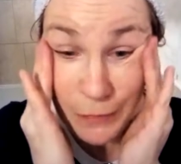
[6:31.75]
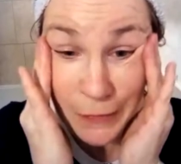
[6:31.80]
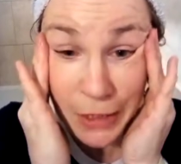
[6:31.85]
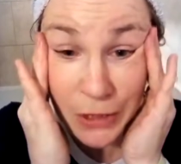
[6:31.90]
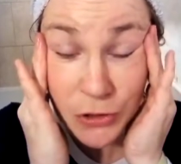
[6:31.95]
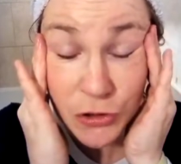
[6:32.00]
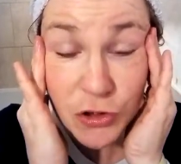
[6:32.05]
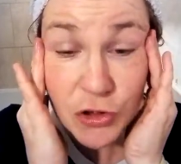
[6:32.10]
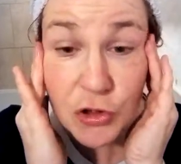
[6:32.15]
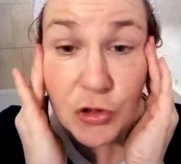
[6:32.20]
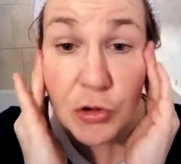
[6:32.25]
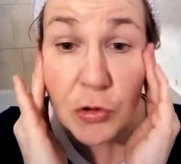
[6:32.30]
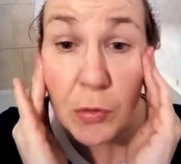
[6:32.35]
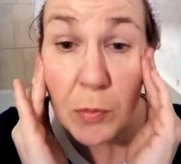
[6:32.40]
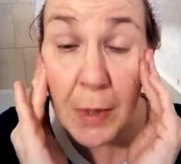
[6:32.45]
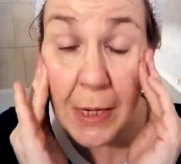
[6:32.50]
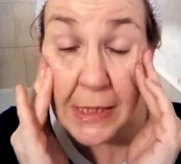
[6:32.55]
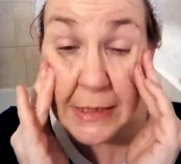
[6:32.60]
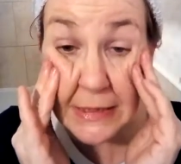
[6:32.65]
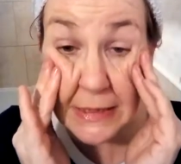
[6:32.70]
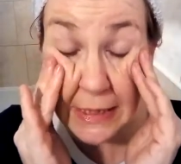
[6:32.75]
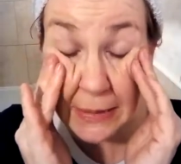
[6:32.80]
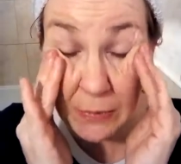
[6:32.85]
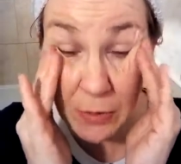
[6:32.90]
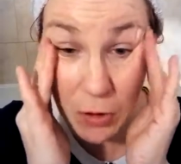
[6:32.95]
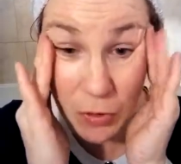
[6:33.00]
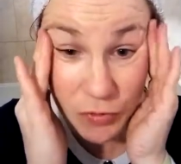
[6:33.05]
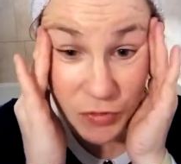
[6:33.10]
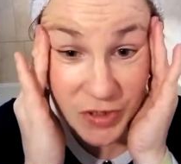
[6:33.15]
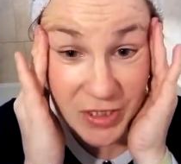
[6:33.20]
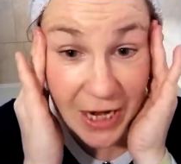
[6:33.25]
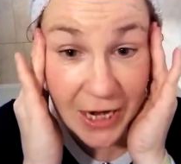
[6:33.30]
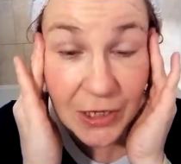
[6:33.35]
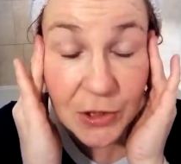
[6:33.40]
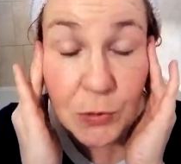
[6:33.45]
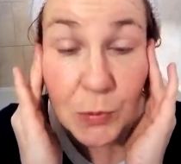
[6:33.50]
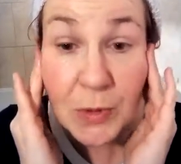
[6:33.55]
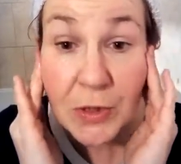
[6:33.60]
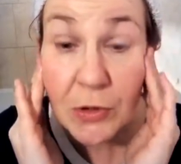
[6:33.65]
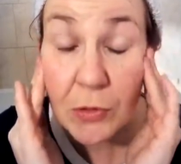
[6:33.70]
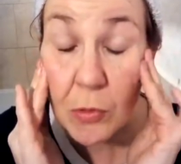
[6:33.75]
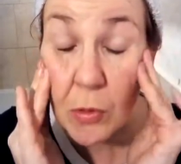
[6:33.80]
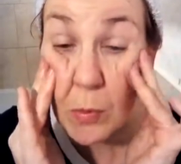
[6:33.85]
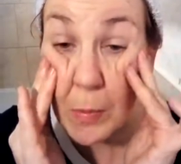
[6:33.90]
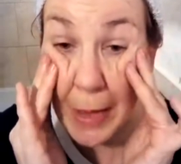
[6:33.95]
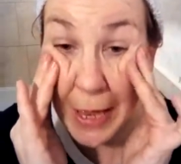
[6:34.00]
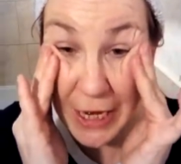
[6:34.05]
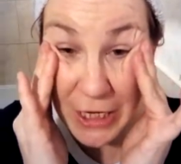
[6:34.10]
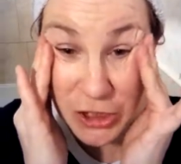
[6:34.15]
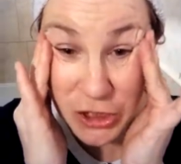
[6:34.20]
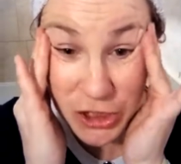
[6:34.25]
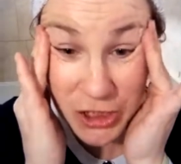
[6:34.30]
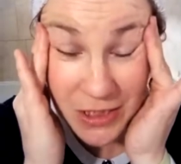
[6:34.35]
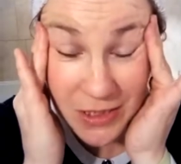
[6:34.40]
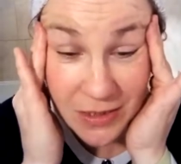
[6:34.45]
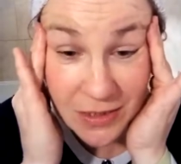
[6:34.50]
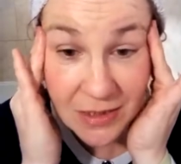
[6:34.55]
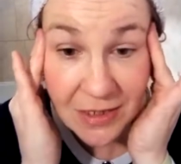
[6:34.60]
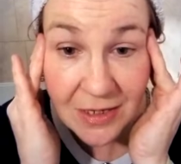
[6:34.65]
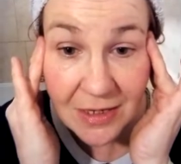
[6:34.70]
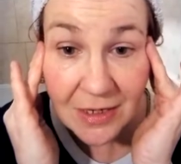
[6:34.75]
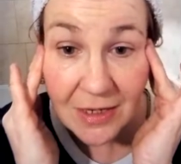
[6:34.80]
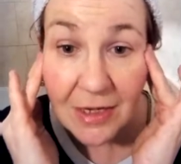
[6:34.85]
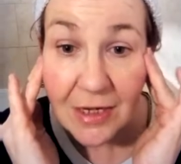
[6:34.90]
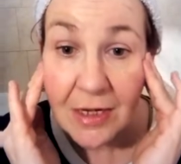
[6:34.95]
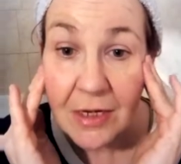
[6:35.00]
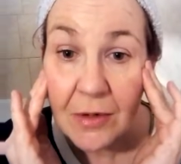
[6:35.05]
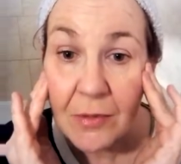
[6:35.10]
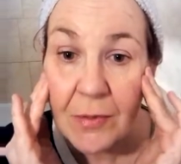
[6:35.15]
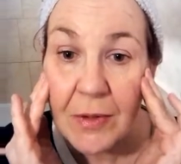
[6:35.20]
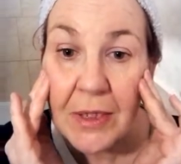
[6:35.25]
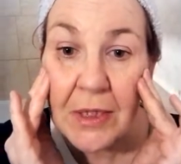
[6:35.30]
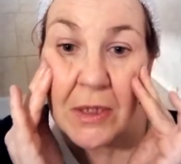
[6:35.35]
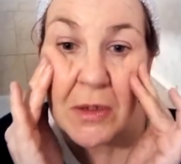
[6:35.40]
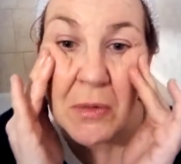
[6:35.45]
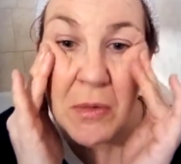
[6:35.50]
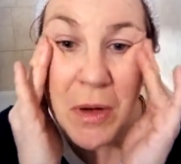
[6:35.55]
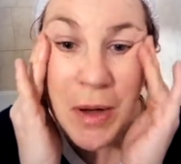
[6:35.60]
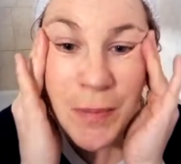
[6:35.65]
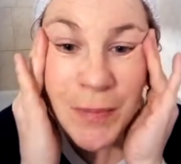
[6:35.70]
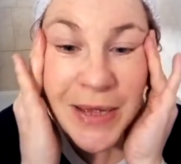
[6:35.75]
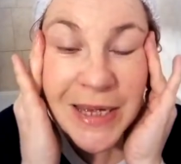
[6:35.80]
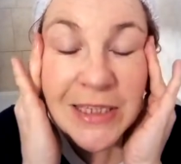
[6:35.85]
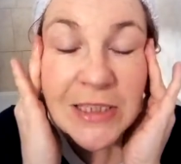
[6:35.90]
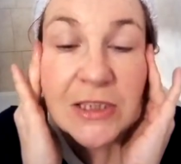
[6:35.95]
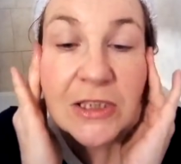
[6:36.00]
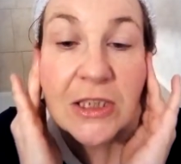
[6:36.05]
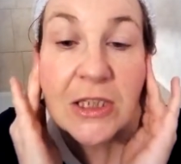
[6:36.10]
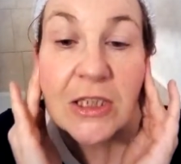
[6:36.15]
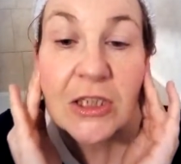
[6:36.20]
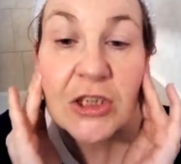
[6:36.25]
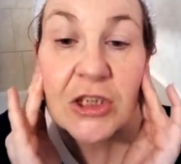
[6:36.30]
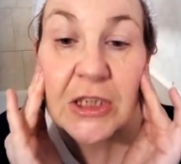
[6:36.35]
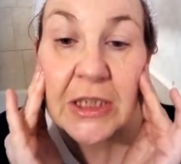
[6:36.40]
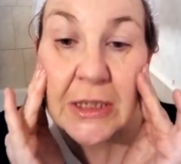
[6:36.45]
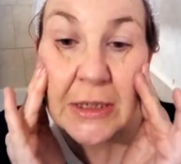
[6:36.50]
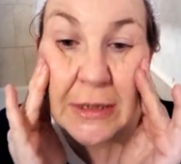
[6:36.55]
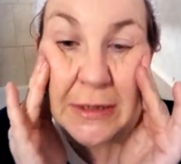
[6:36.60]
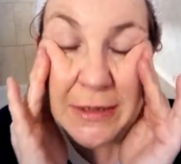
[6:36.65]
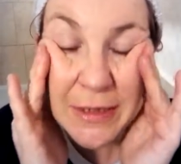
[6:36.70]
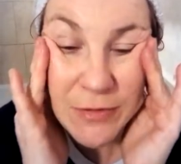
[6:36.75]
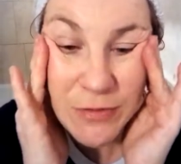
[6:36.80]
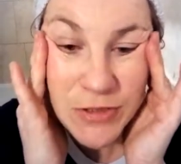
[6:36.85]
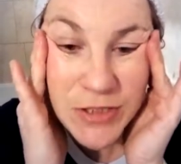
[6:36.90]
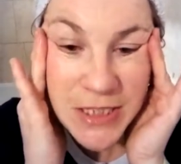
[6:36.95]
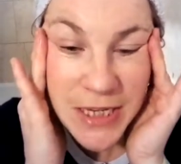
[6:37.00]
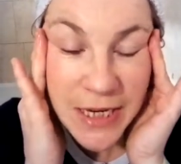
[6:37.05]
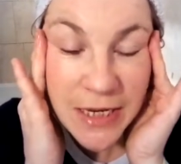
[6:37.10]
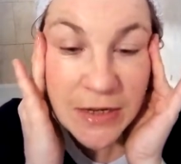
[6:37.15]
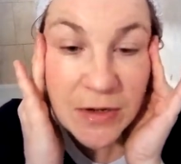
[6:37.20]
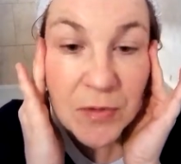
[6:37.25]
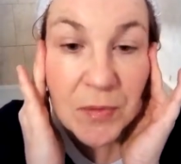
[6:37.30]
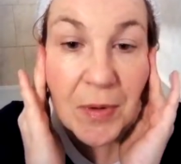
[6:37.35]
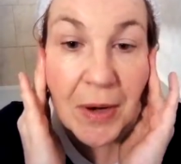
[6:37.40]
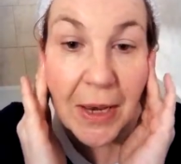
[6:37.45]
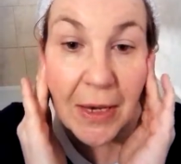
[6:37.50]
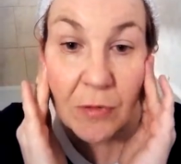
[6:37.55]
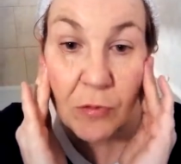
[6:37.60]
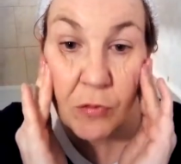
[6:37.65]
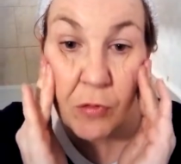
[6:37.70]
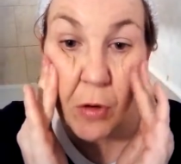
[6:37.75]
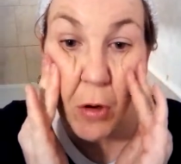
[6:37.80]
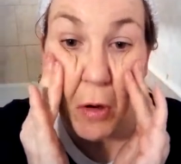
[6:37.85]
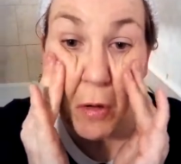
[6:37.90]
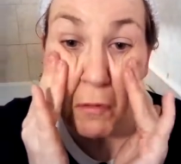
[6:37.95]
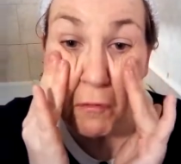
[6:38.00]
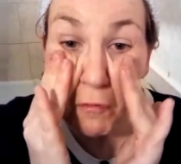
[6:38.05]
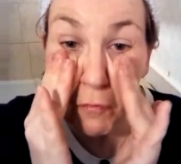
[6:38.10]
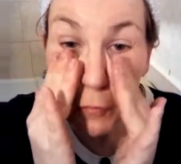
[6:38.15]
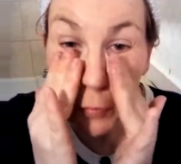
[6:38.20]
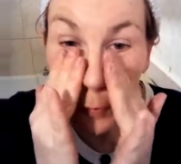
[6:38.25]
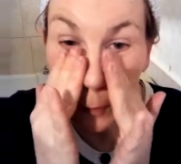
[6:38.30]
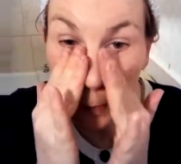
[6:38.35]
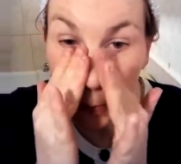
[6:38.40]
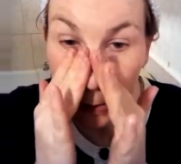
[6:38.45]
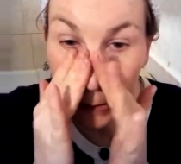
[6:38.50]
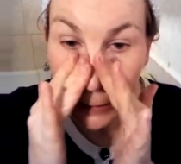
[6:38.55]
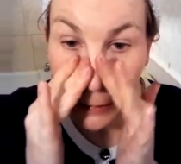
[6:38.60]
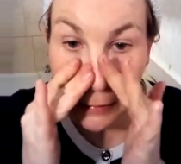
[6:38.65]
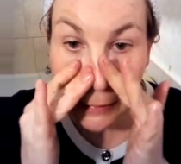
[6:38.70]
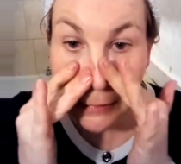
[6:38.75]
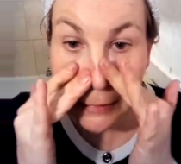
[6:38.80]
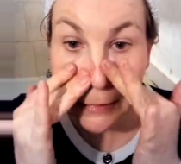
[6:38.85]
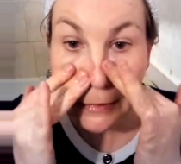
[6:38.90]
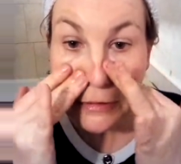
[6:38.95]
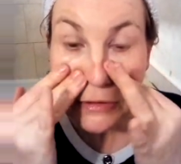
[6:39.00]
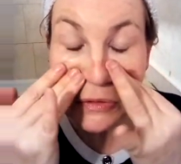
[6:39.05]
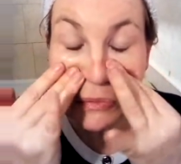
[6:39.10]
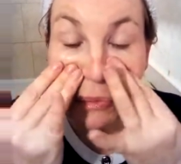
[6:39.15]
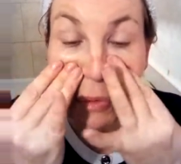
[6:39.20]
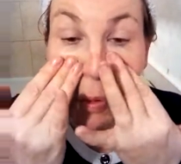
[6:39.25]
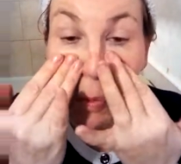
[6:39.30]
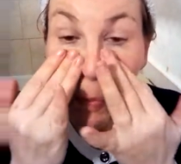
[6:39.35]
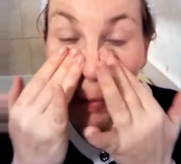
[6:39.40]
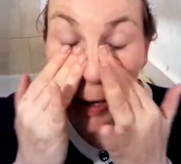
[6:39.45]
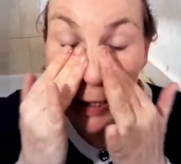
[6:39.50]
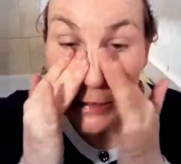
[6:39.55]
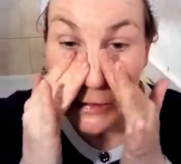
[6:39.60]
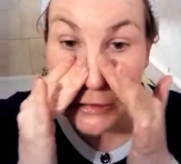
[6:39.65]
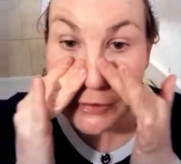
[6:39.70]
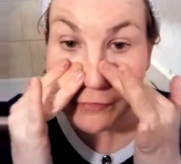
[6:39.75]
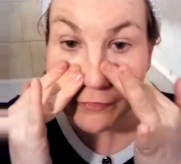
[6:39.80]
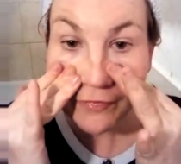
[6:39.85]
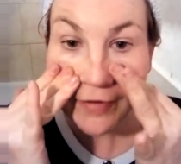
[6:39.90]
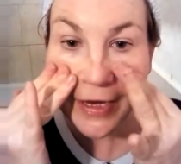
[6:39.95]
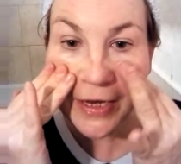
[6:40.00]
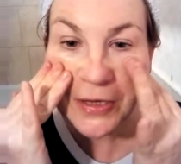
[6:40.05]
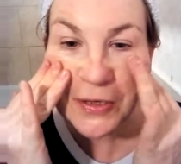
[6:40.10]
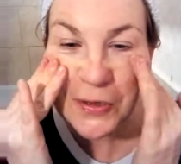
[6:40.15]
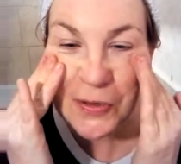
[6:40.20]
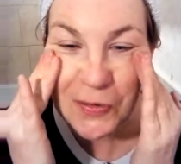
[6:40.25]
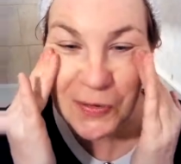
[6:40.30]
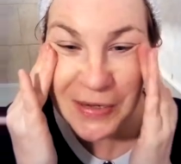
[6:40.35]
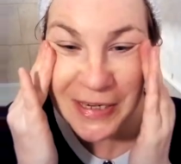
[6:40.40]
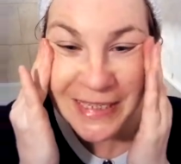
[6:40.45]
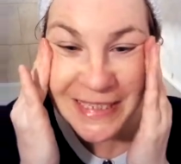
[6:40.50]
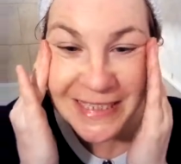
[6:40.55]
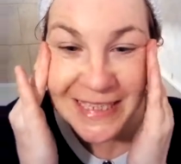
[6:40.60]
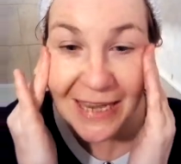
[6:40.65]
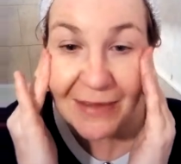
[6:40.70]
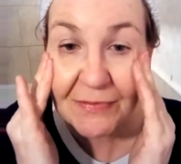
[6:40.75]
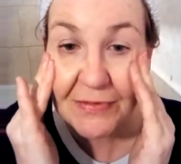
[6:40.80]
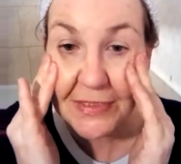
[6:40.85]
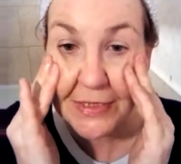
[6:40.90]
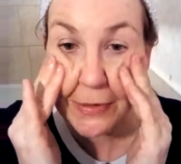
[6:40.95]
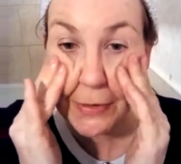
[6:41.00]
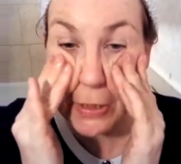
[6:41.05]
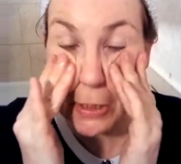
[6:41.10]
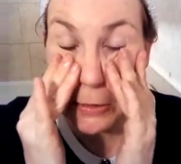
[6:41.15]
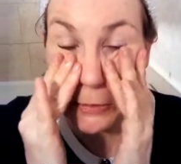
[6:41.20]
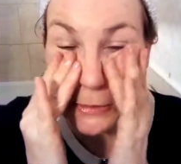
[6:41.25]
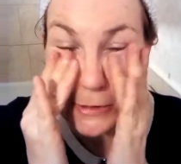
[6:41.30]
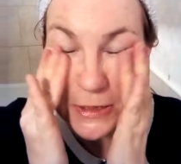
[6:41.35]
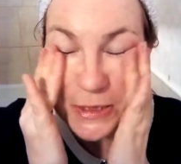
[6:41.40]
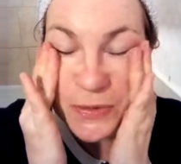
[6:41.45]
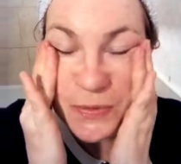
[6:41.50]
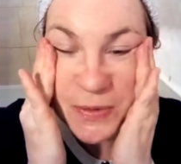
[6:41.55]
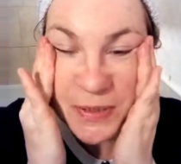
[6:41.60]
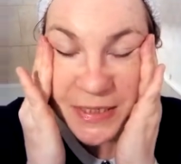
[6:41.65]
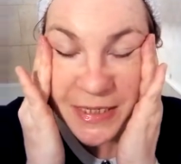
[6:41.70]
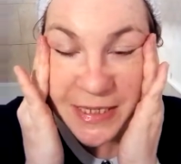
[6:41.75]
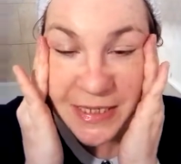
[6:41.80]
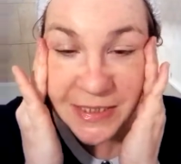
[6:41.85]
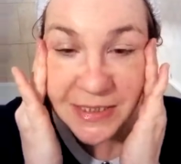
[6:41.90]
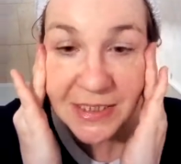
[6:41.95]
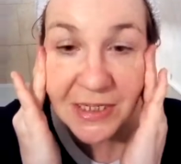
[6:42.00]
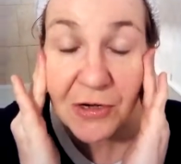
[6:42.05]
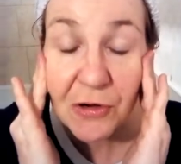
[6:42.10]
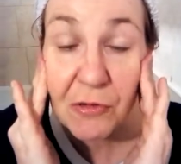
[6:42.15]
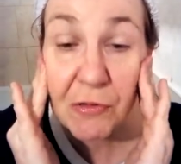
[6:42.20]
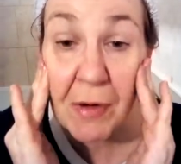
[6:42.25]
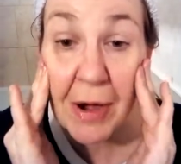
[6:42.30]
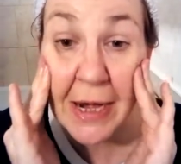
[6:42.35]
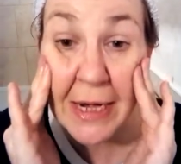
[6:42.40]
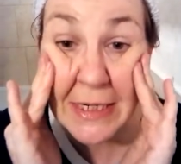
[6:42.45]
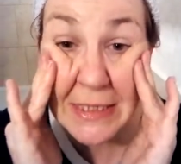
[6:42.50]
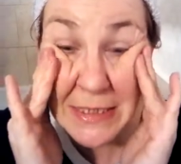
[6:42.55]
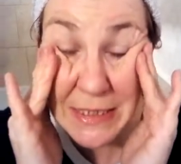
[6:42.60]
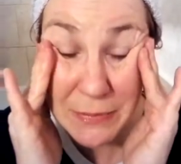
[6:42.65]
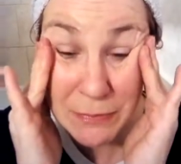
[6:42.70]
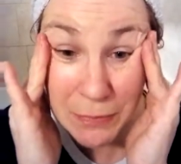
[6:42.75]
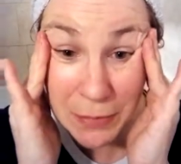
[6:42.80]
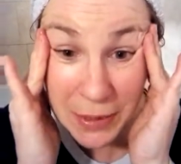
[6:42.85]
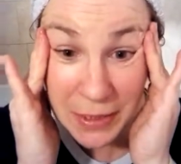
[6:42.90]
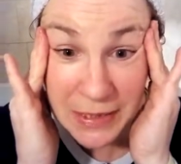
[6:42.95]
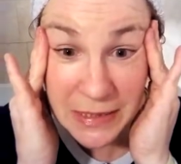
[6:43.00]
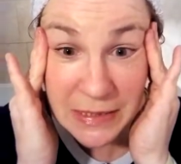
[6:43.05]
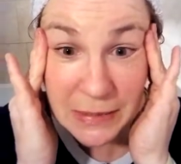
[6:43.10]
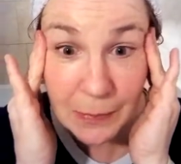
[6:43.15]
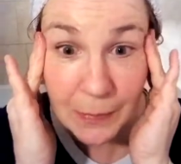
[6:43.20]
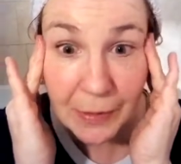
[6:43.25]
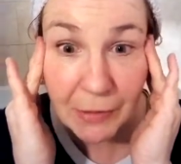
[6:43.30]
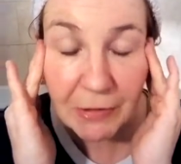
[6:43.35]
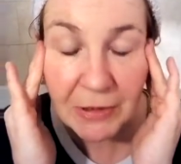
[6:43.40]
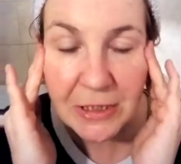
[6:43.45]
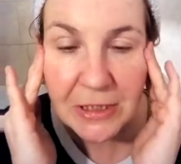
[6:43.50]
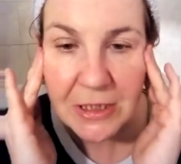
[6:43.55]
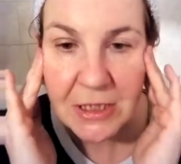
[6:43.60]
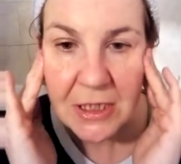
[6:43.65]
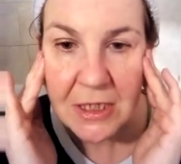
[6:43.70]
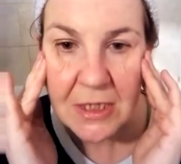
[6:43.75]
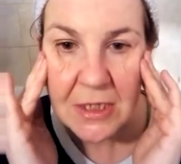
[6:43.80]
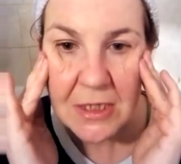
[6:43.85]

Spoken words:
And you should always keep contact with your patient when you are massaging. Never take your hand off them. It's one way to fail your exam, so consequently it's ingrained in my spirit.